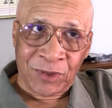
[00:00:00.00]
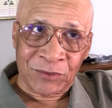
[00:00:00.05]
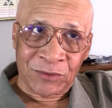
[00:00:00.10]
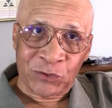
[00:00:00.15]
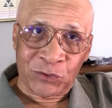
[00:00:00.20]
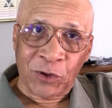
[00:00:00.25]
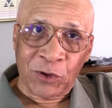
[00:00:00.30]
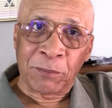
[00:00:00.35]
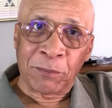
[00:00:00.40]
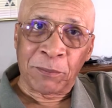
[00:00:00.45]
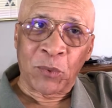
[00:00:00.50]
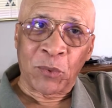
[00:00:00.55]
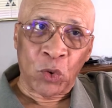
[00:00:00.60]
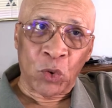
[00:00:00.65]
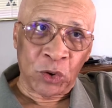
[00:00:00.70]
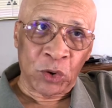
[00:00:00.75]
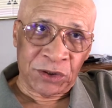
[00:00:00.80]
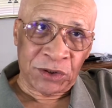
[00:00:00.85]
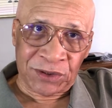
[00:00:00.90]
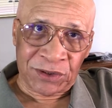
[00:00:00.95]
Trump
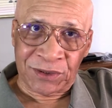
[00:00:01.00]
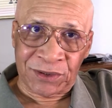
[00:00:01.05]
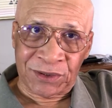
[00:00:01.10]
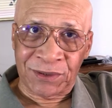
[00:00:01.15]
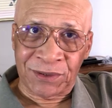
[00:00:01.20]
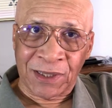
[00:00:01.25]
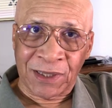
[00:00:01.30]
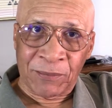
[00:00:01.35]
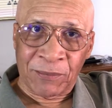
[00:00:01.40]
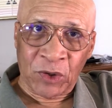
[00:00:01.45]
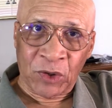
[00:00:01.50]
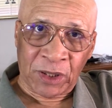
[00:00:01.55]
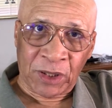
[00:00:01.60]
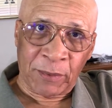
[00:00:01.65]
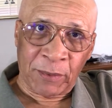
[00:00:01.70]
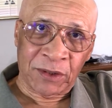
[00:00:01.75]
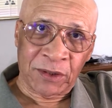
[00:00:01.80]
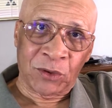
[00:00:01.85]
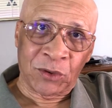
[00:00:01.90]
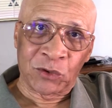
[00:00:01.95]
boys, I'm talking
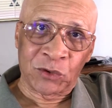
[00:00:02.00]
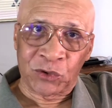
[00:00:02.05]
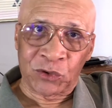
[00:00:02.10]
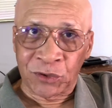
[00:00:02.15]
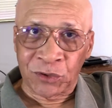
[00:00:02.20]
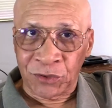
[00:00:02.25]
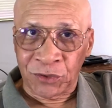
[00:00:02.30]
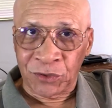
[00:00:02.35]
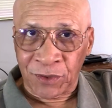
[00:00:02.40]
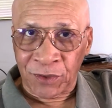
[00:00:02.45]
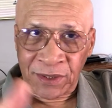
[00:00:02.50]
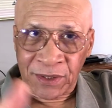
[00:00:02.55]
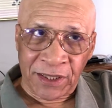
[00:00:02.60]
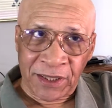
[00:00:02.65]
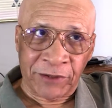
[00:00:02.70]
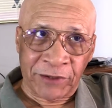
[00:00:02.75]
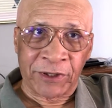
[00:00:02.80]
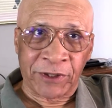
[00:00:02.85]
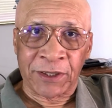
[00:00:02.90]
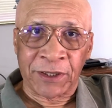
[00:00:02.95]
about Don Jr. and
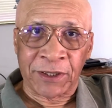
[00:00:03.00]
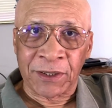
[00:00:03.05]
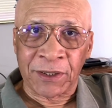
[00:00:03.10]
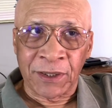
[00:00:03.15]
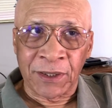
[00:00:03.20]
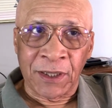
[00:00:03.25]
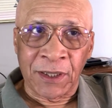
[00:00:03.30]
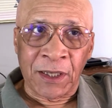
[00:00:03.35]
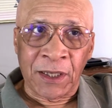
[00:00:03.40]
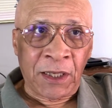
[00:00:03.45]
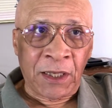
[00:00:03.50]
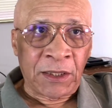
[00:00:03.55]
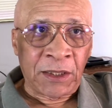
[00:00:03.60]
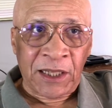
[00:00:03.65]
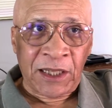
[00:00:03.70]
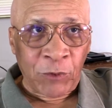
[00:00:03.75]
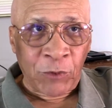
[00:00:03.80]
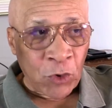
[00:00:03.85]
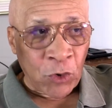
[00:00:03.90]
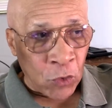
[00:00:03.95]
Eric,
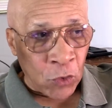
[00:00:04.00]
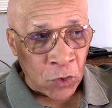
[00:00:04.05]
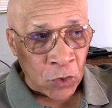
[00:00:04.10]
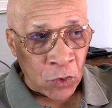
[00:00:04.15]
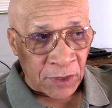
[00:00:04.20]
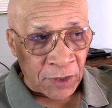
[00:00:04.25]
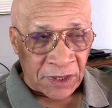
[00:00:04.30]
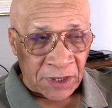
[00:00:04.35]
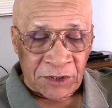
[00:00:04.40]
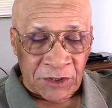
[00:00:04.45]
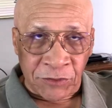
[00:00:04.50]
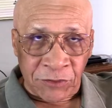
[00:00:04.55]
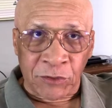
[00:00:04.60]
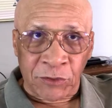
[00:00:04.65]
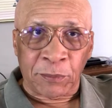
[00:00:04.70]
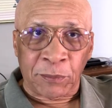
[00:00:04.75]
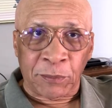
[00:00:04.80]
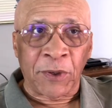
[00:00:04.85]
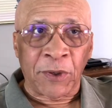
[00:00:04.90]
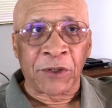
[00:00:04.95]
they were all an
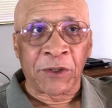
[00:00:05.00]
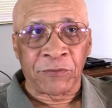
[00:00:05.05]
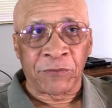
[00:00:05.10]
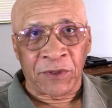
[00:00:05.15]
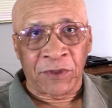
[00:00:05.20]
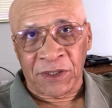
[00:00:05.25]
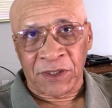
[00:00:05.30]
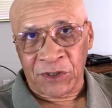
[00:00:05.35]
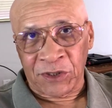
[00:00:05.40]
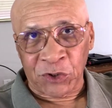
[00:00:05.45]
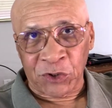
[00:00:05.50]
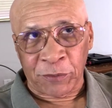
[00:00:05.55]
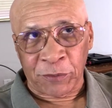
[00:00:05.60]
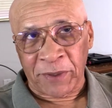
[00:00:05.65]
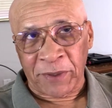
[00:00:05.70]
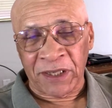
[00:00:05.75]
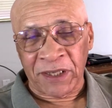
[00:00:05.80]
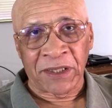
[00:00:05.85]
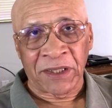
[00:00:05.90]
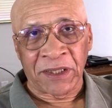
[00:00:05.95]
integral part of the decision
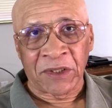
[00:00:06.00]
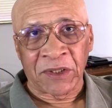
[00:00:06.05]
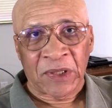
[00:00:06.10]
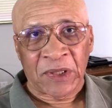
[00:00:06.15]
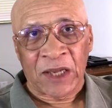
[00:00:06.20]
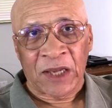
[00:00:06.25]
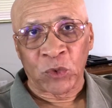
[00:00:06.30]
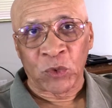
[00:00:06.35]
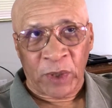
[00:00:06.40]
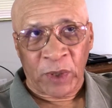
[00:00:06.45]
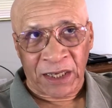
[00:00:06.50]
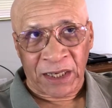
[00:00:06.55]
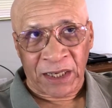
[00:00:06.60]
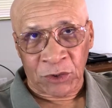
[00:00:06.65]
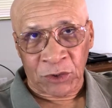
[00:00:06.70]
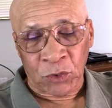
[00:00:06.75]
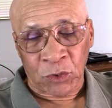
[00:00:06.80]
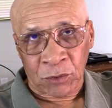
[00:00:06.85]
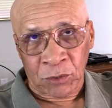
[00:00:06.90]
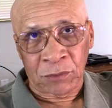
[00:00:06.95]
making and how to
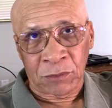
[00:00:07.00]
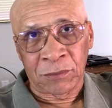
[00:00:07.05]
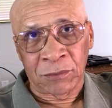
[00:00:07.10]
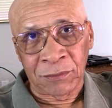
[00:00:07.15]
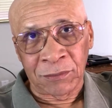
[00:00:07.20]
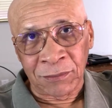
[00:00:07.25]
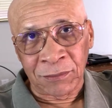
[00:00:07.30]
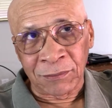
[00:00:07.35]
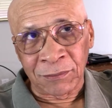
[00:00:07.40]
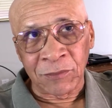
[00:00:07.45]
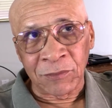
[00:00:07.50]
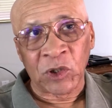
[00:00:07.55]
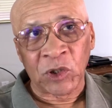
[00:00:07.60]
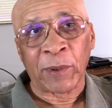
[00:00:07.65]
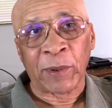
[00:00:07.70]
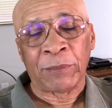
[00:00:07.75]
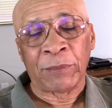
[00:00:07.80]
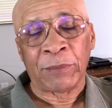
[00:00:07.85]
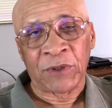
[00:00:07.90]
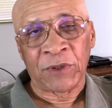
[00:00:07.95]
handle the
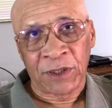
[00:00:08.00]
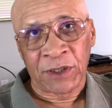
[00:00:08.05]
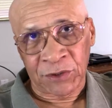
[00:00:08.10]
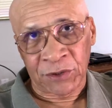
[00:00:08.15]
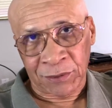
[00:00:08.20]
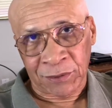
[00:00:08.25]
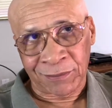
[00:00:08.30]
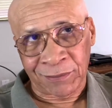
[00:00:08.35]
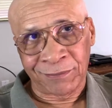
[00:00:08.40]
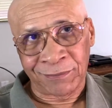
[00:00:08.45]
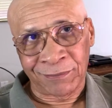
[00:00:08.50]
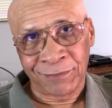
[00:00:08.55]
population.